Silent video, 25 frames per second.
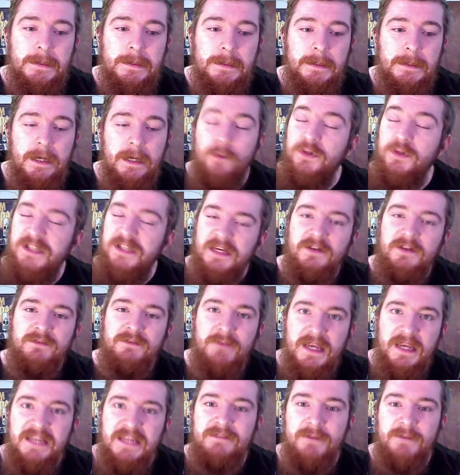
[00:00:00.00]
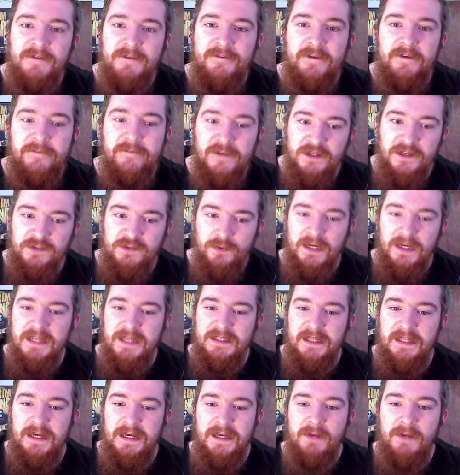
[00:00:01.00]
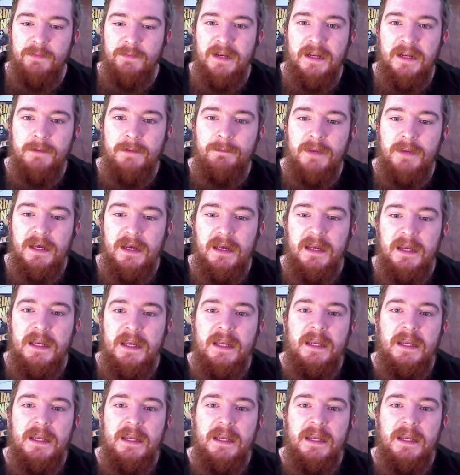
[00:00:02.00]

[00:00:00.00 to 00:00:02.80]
I wouldn't say it is my favourite, because we'll get to that in a minute, but